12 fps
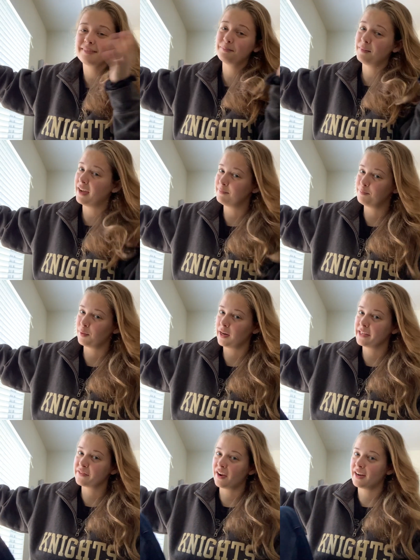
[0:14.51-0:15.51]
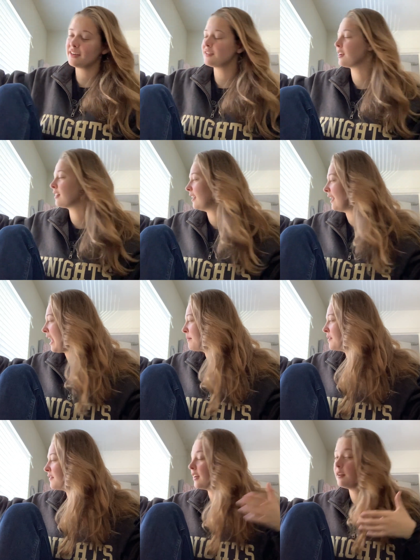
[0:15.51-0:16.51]
My brain is fried. I just took an
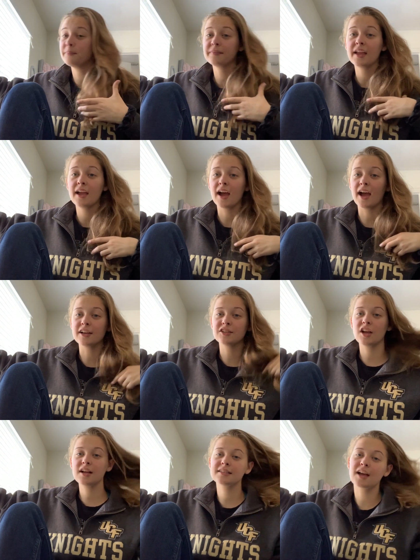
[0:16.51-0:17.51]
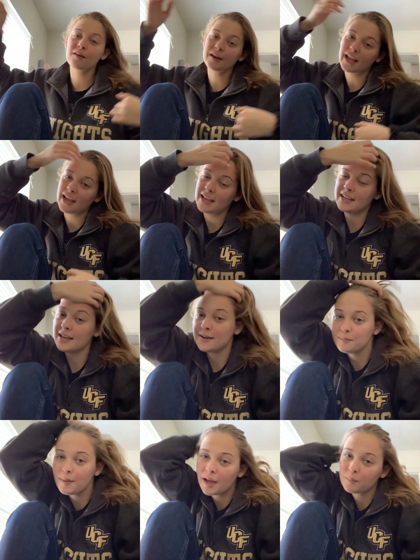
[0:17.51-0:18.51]
anatomy final. I checked out a
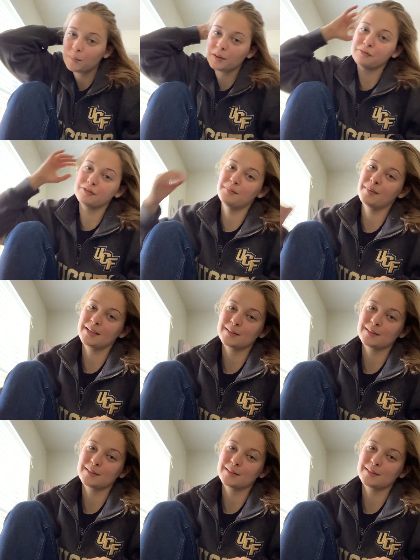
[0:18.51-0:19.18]
MacBook from my